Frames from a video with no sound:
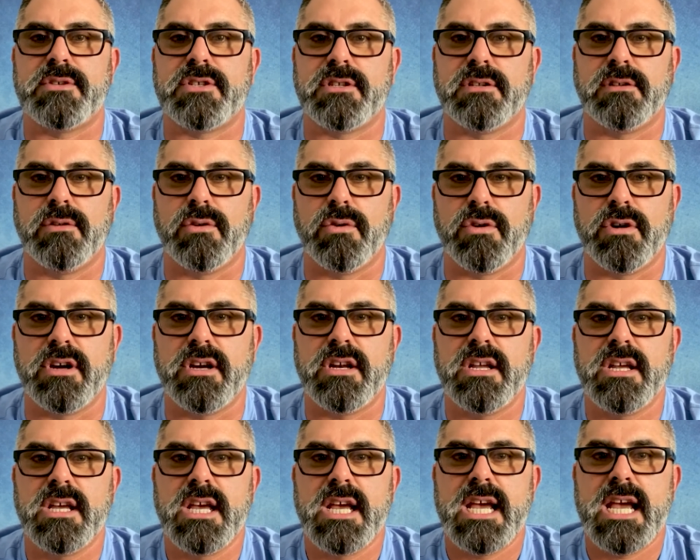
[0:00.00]
the Lord
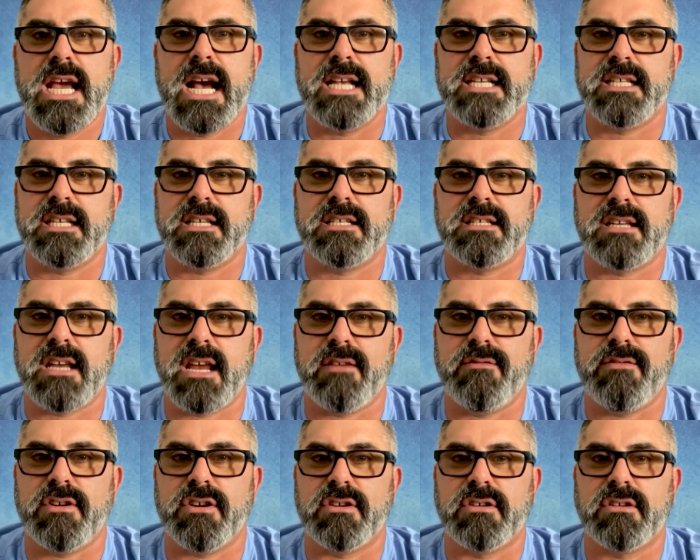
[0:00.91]
as his
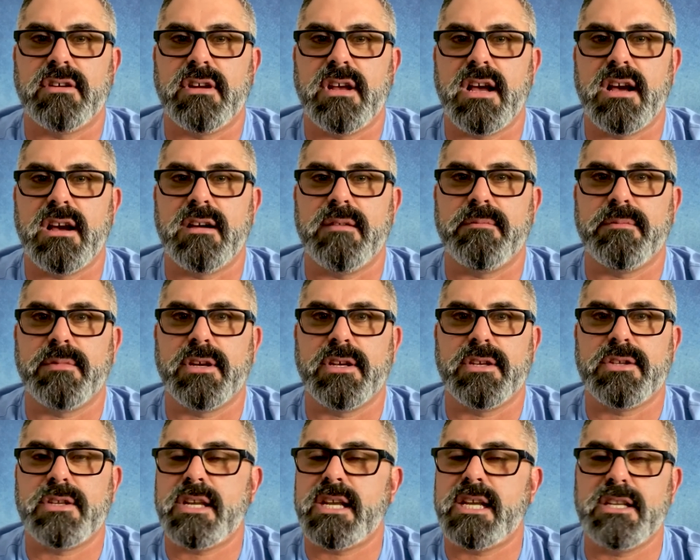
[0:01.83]
Savior,
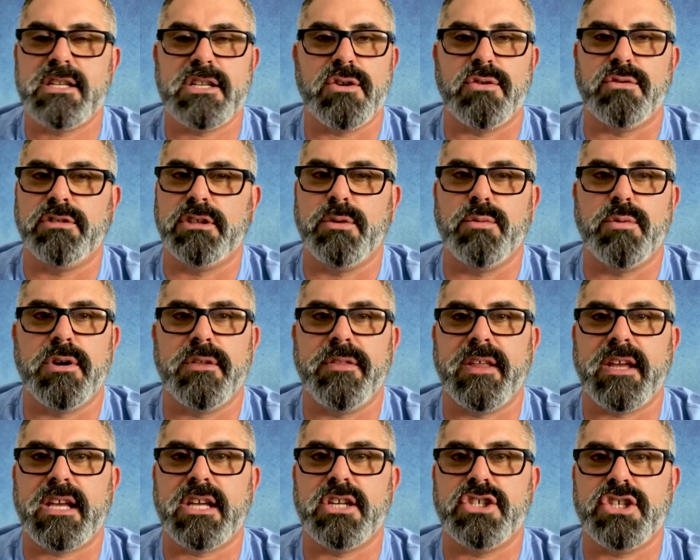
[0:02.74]
because he's the only one
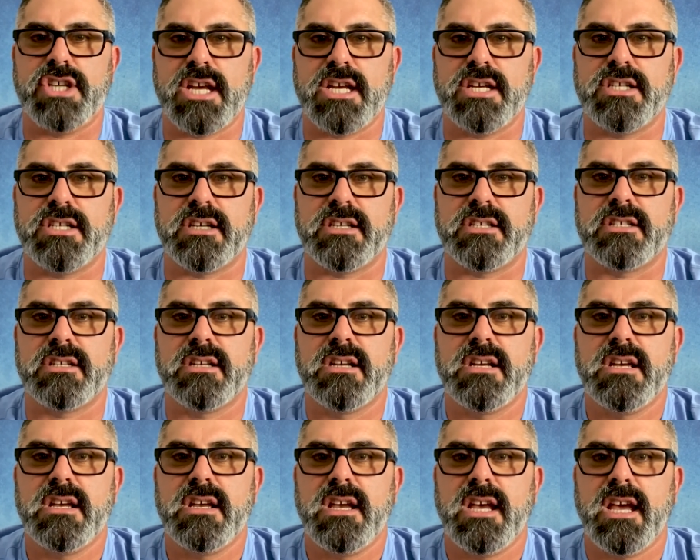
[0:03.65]
that can change us
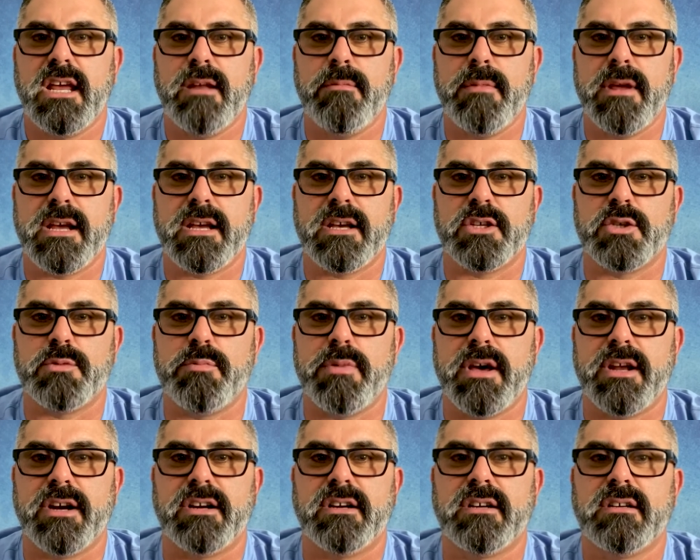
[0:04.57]
and make us
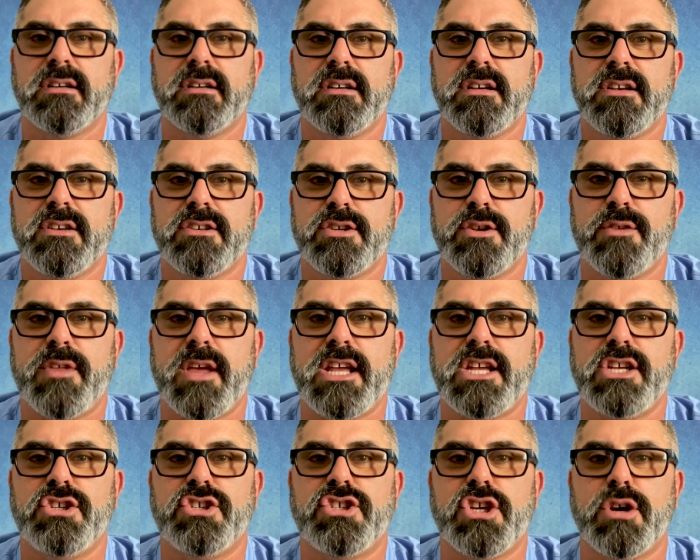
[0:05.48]
better. So
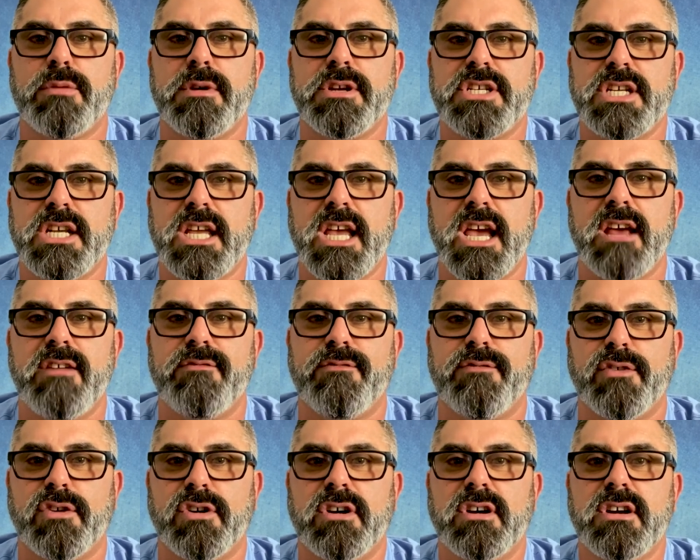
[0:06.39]
thank you so much again
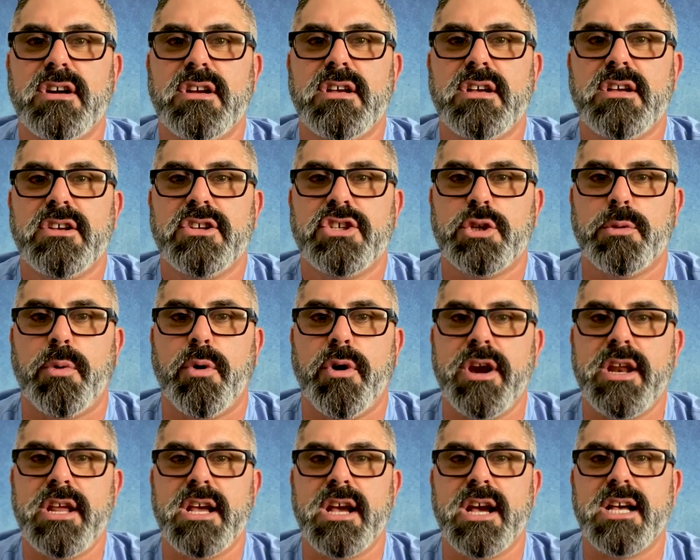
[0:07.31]
for
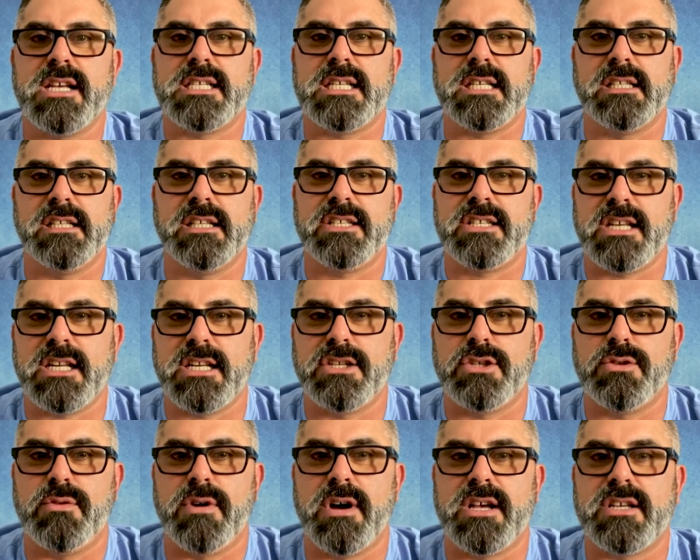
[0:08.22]
supporting us and listening
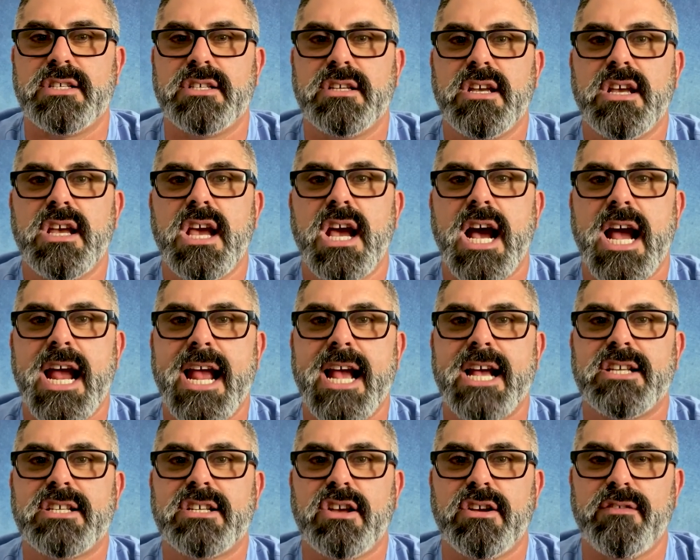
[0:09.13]
to us. I
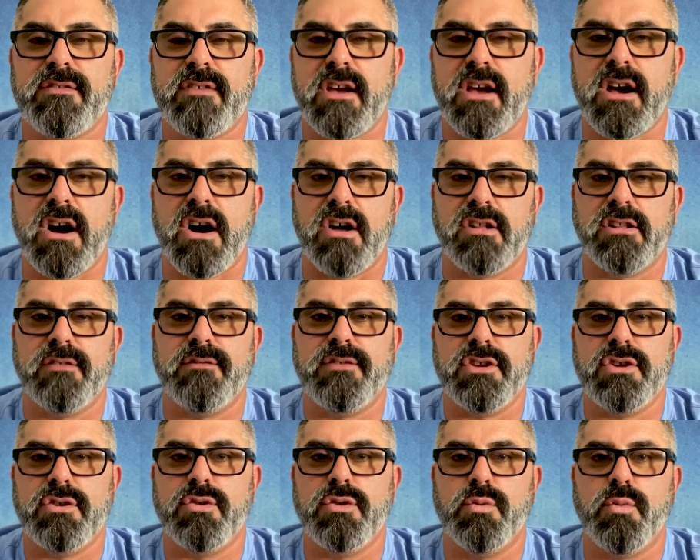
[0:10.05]
ask all of
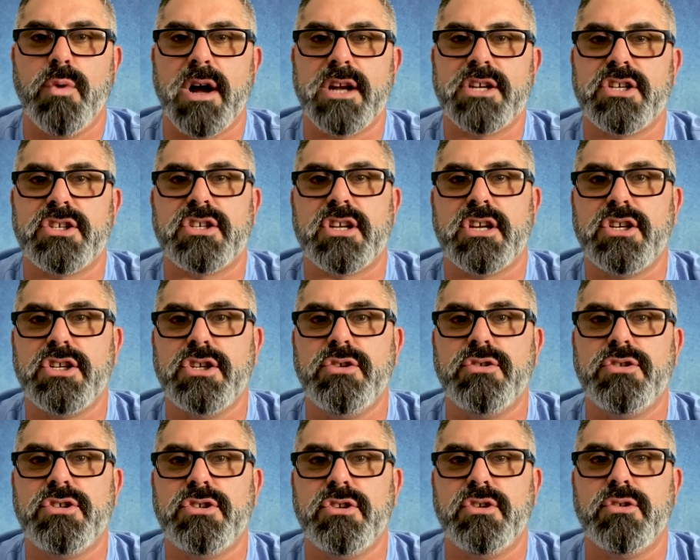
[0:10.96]
you who watch us on
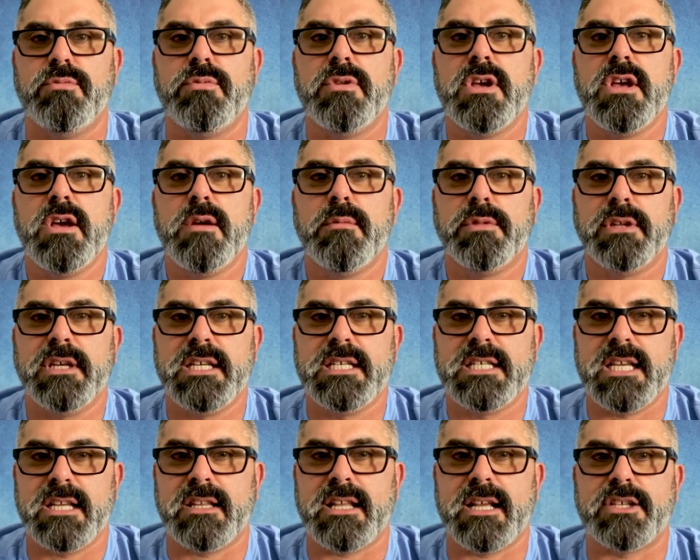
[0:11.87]
YouTube,
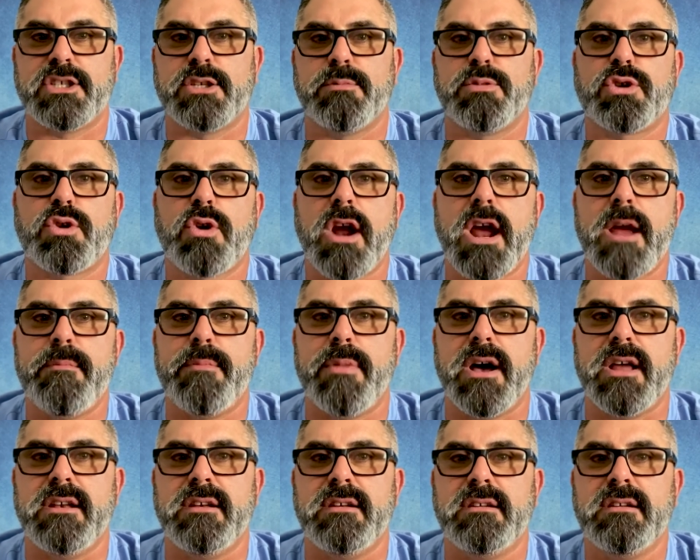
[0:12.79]
please hit that subscribe
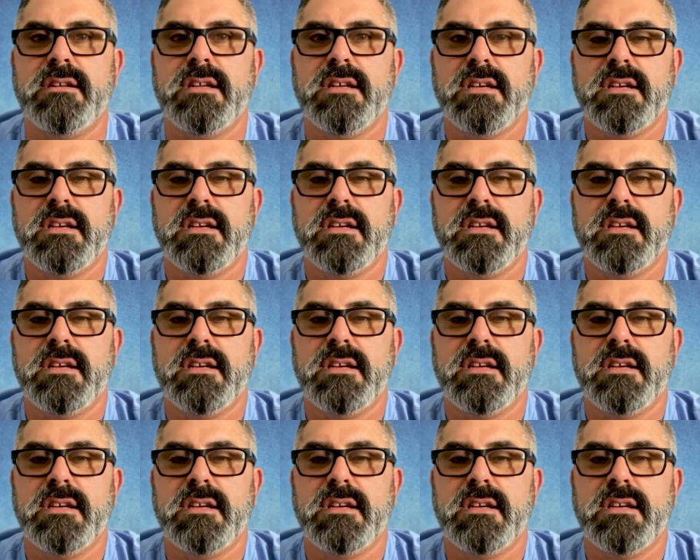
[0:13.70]
button.